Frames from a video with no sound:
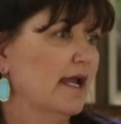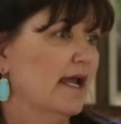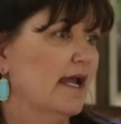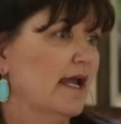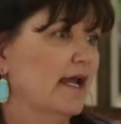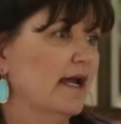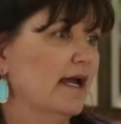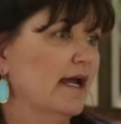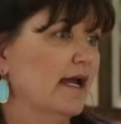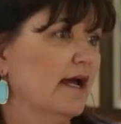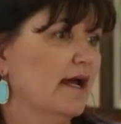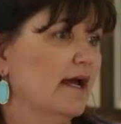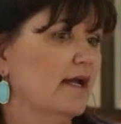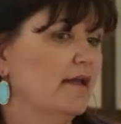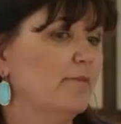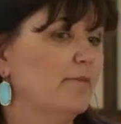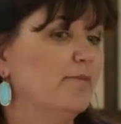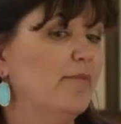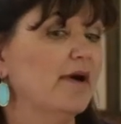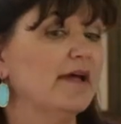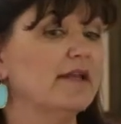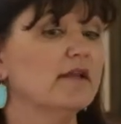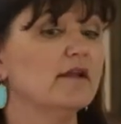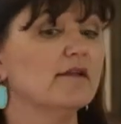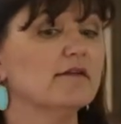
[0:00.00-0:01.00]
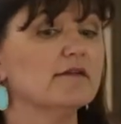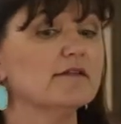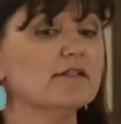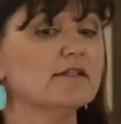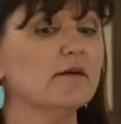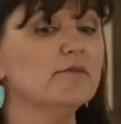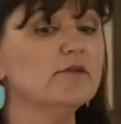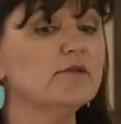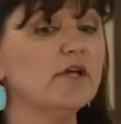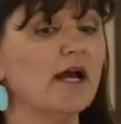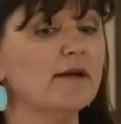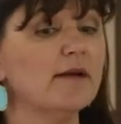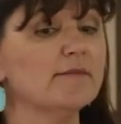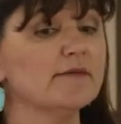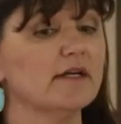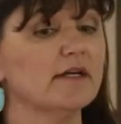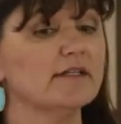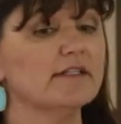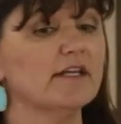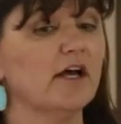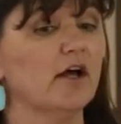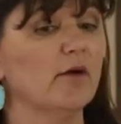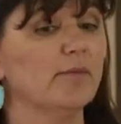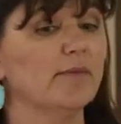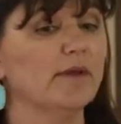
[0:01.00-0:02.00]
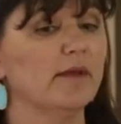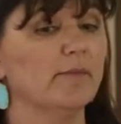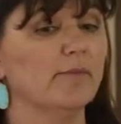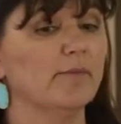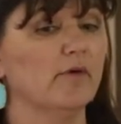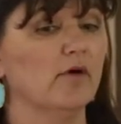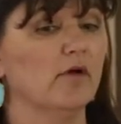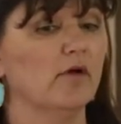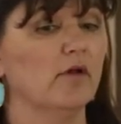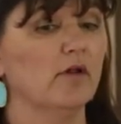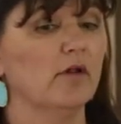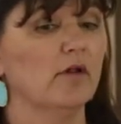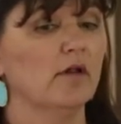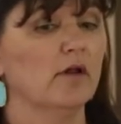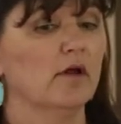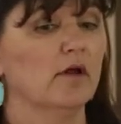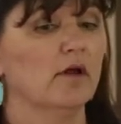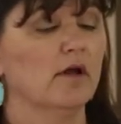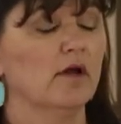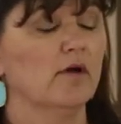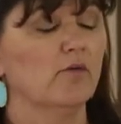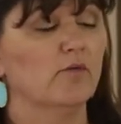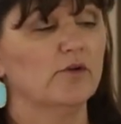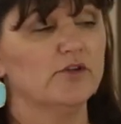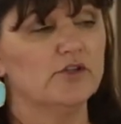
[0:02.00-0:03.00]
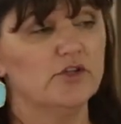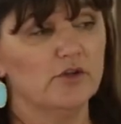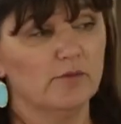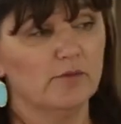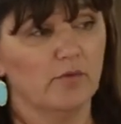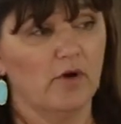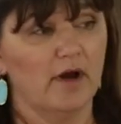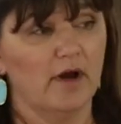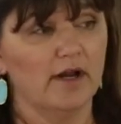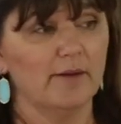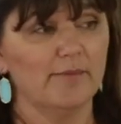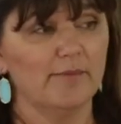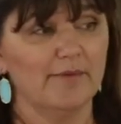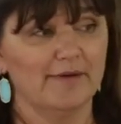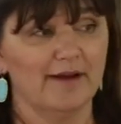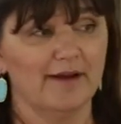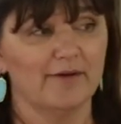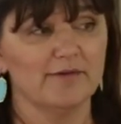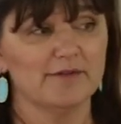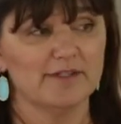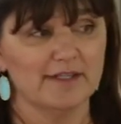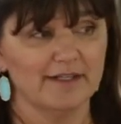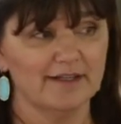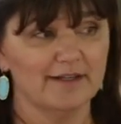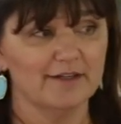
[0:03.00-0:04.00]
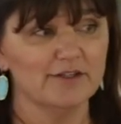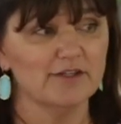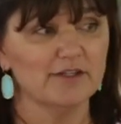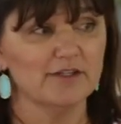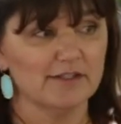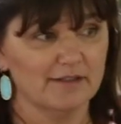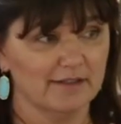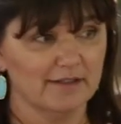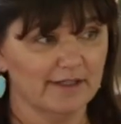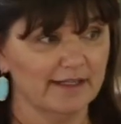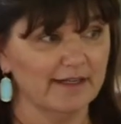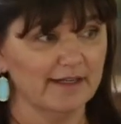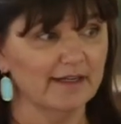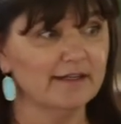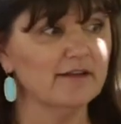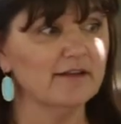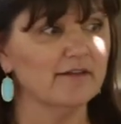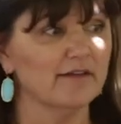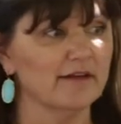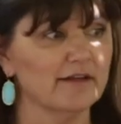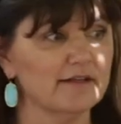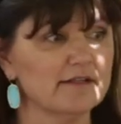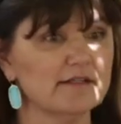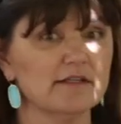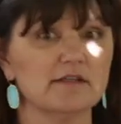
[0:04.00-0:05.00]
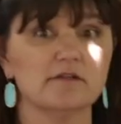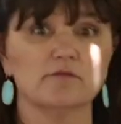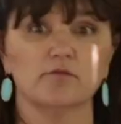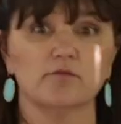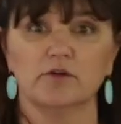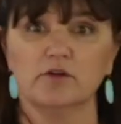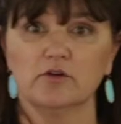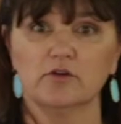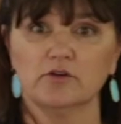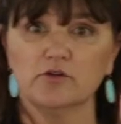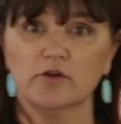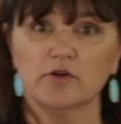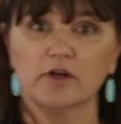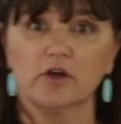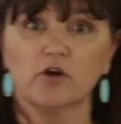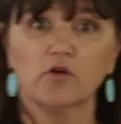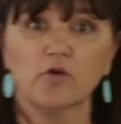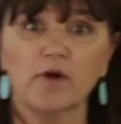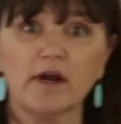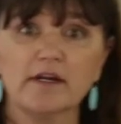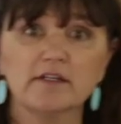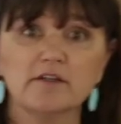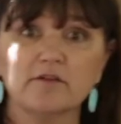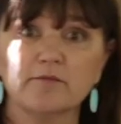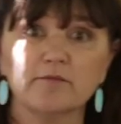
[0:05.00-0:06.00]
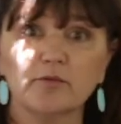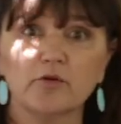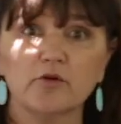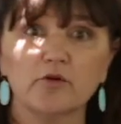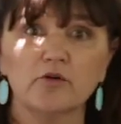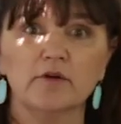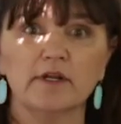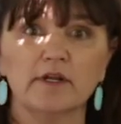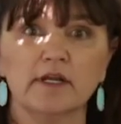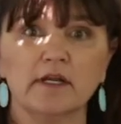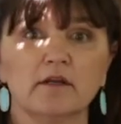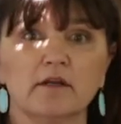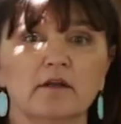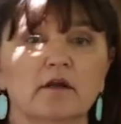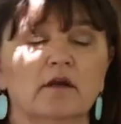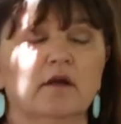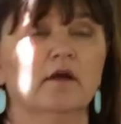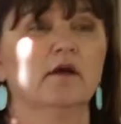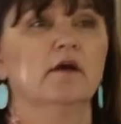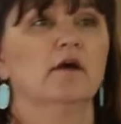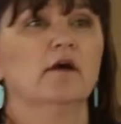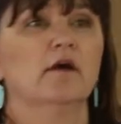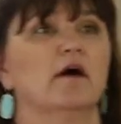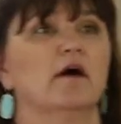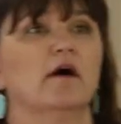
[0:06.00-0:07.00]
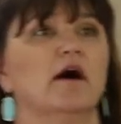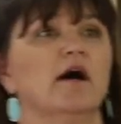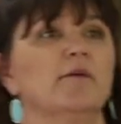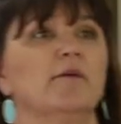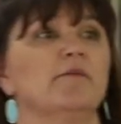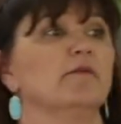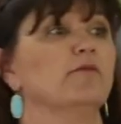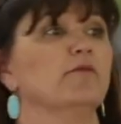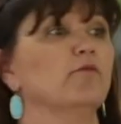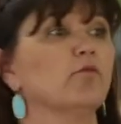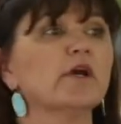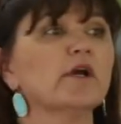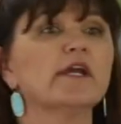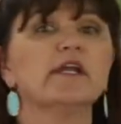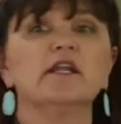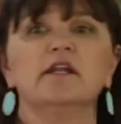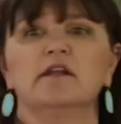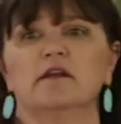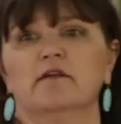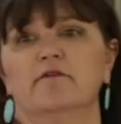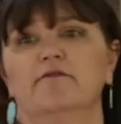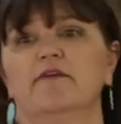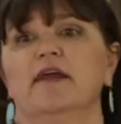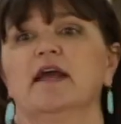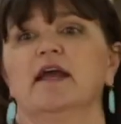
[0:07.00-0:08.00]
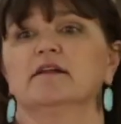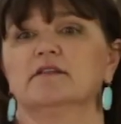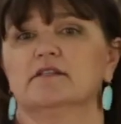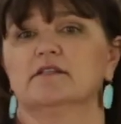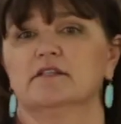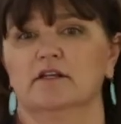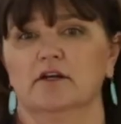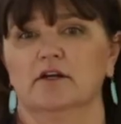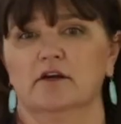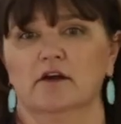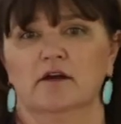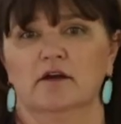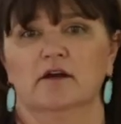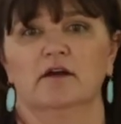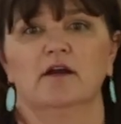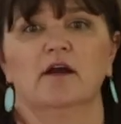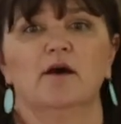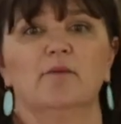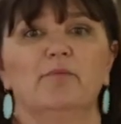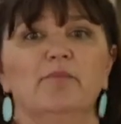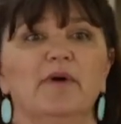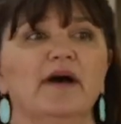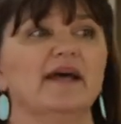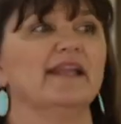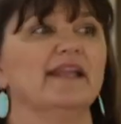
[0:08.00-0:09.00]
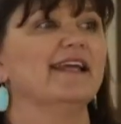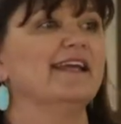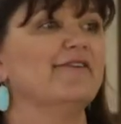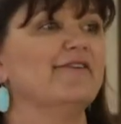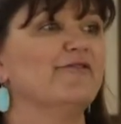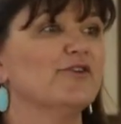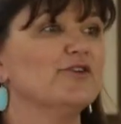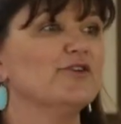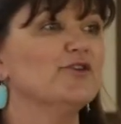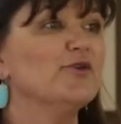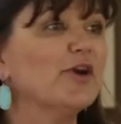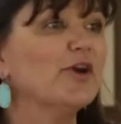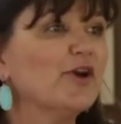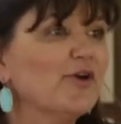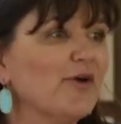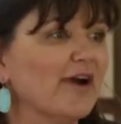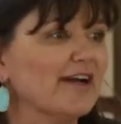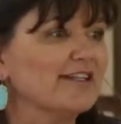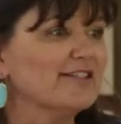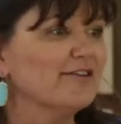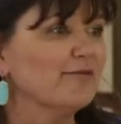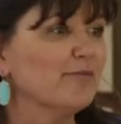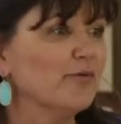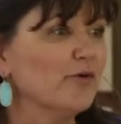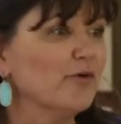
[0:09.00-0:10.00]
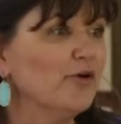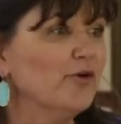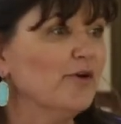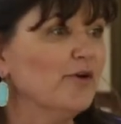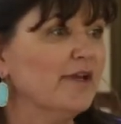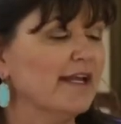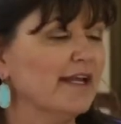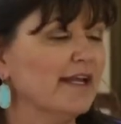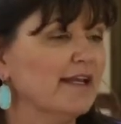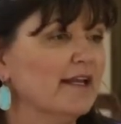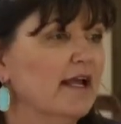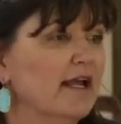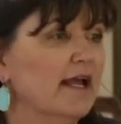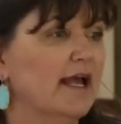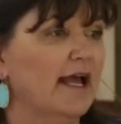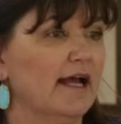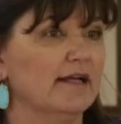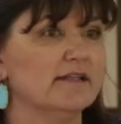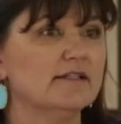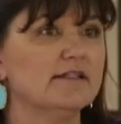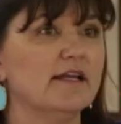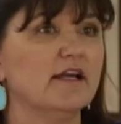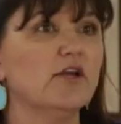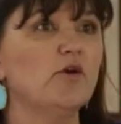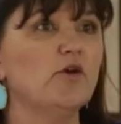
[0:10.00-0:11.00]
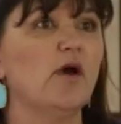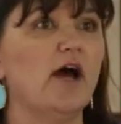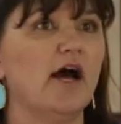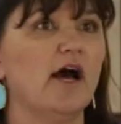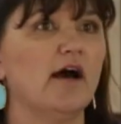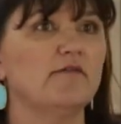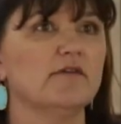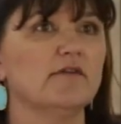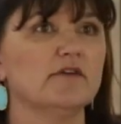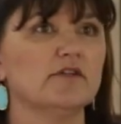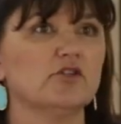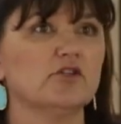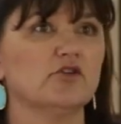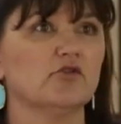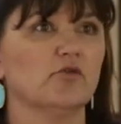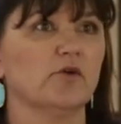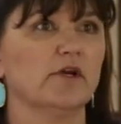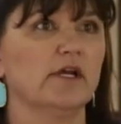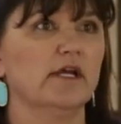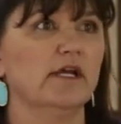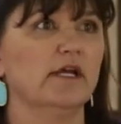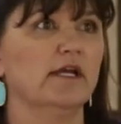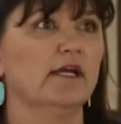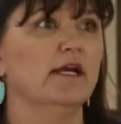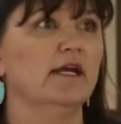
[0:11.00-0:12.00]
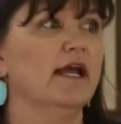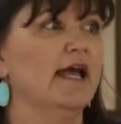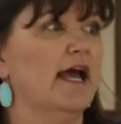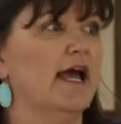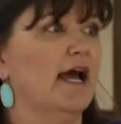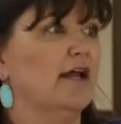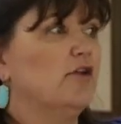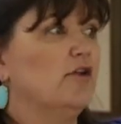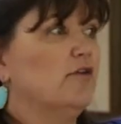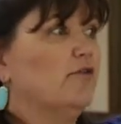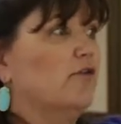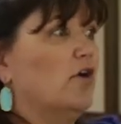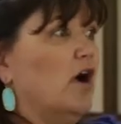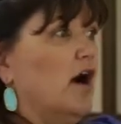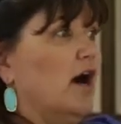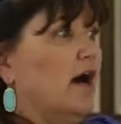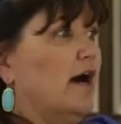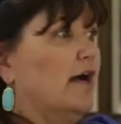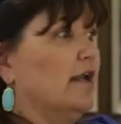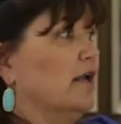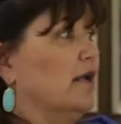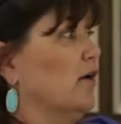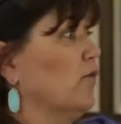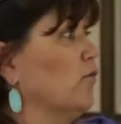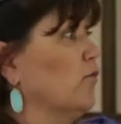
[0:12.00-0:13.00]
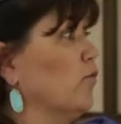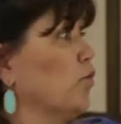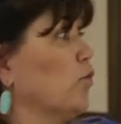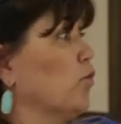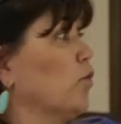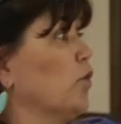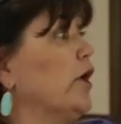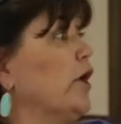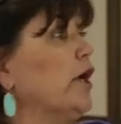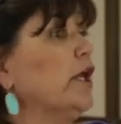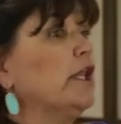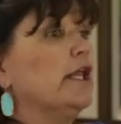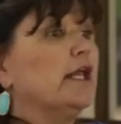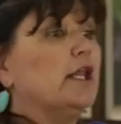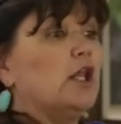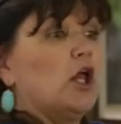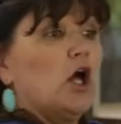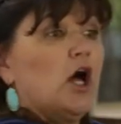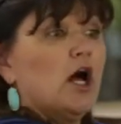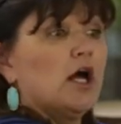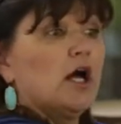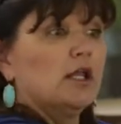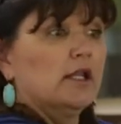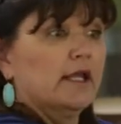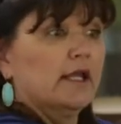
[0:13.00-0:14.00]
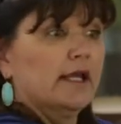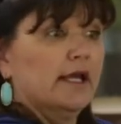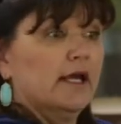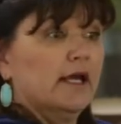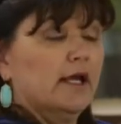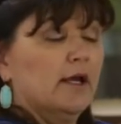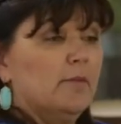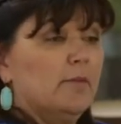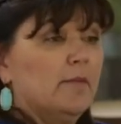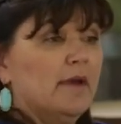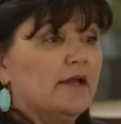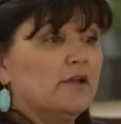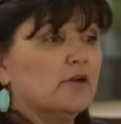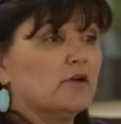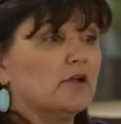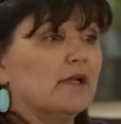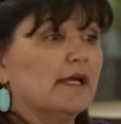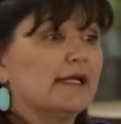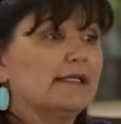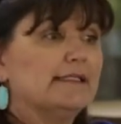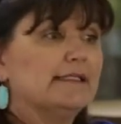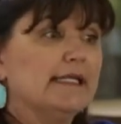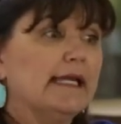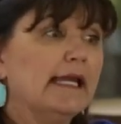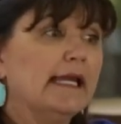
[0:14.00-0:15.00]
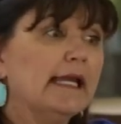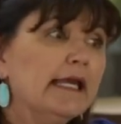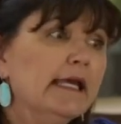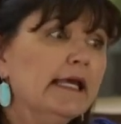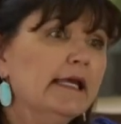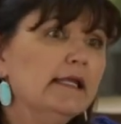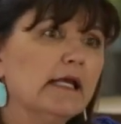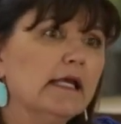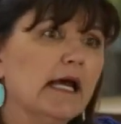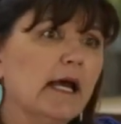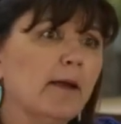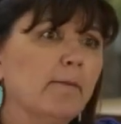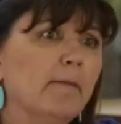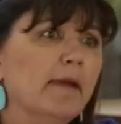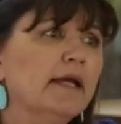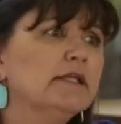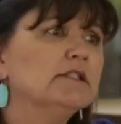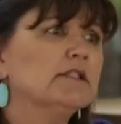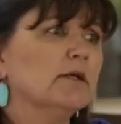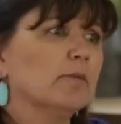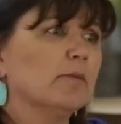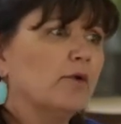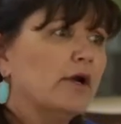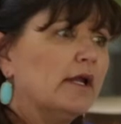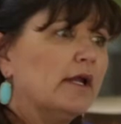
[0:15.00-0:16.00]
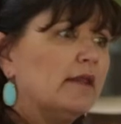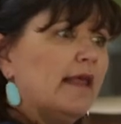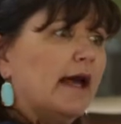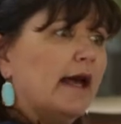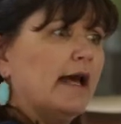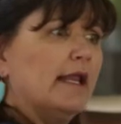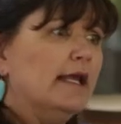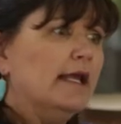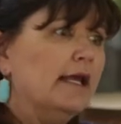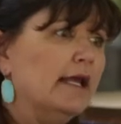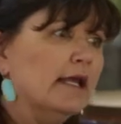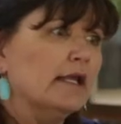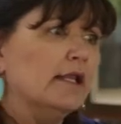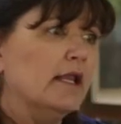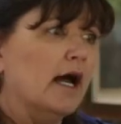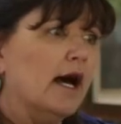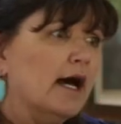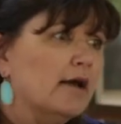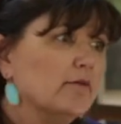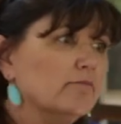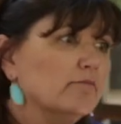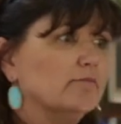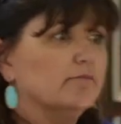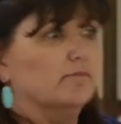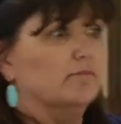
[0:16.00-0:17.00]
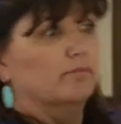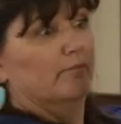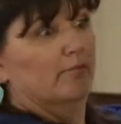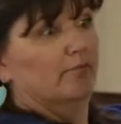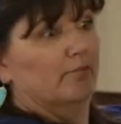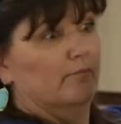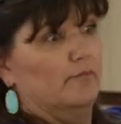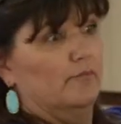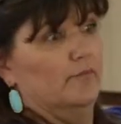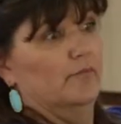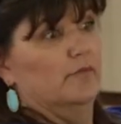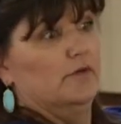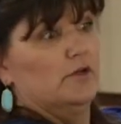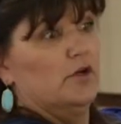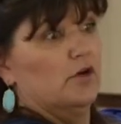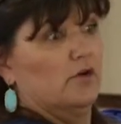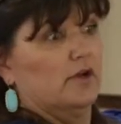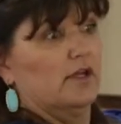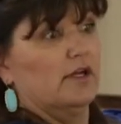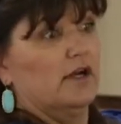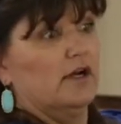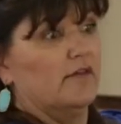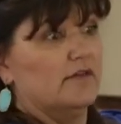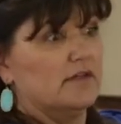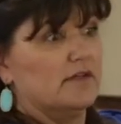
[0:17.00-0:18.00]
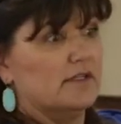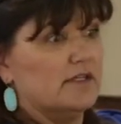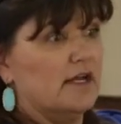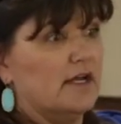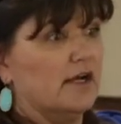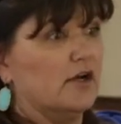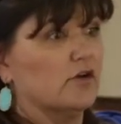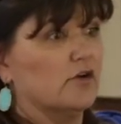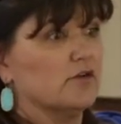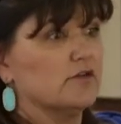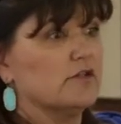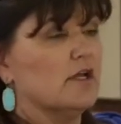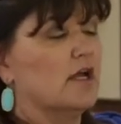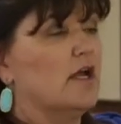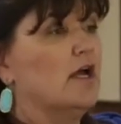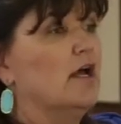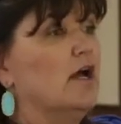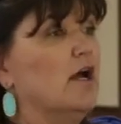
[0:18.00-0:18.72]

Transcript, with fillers: And but sometimes I tell people, which you brought up, and I was going to just get into this, is when you're doing corrective pruning, I mean, we're getting advanced here. But if you're doing corrective pruning, and say you have this tree and you've got really long limb and you're like, dang it, I meant to bring that in, not, you know, get all these suckers.